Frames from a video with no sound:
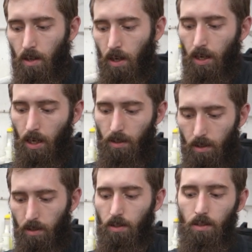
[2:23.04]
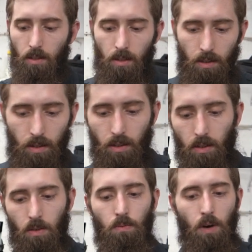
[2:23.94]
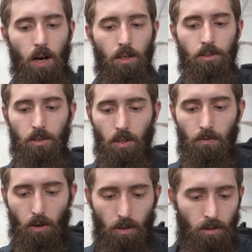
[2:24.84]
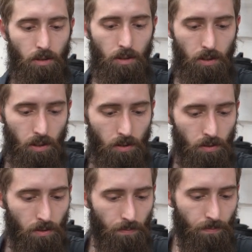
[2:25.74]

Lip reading: I got these rods of hardened steel,